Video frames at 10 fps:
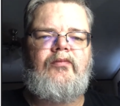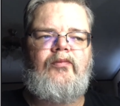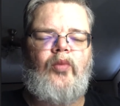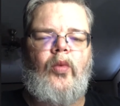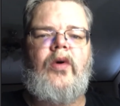
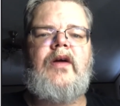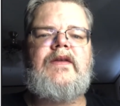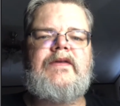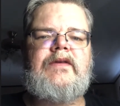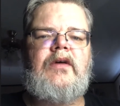
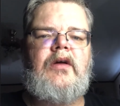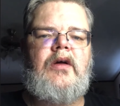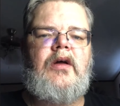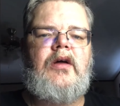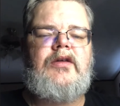warrants."
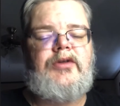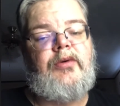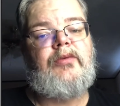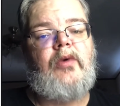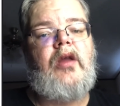You
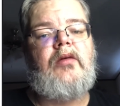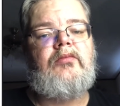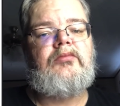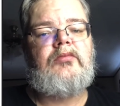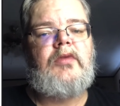can run
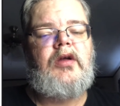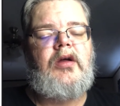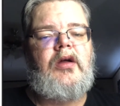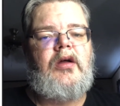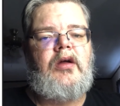them,
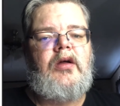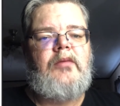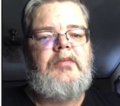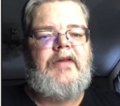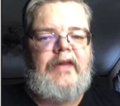
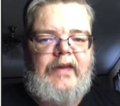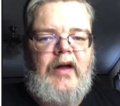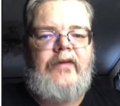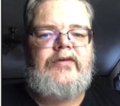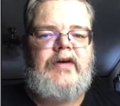but then the
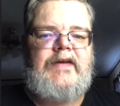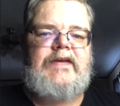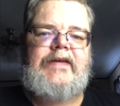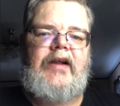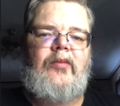officer has
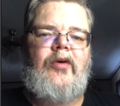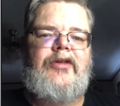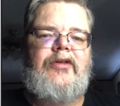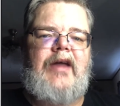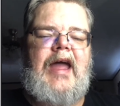to tell them
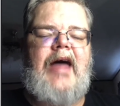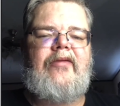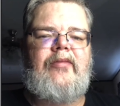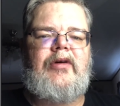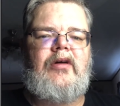whether they have
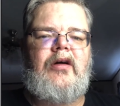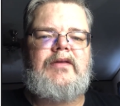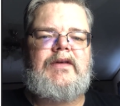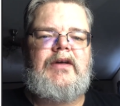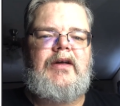them or
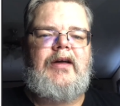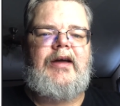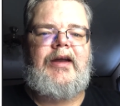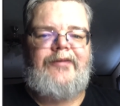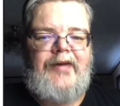not.
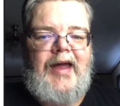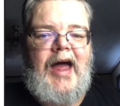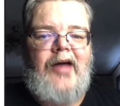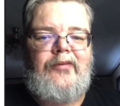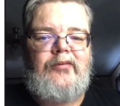And if they
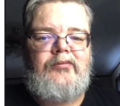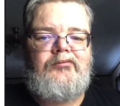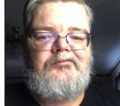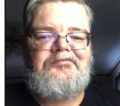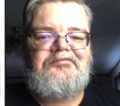have them,
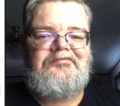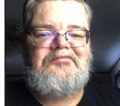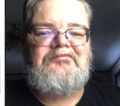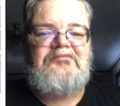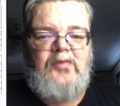
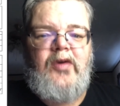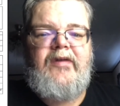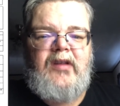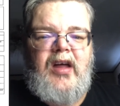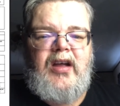more
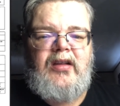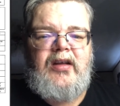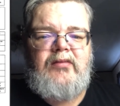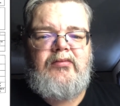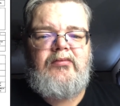than
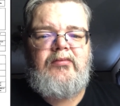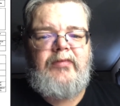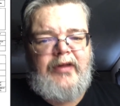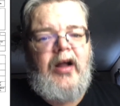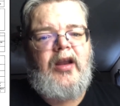likely,
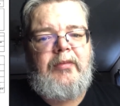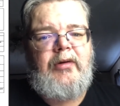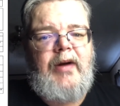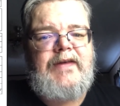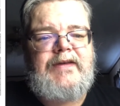they're going to be
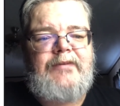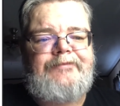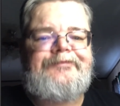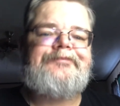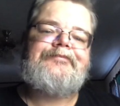arrested.
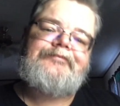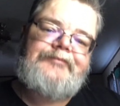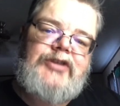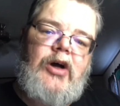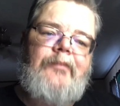
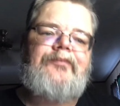So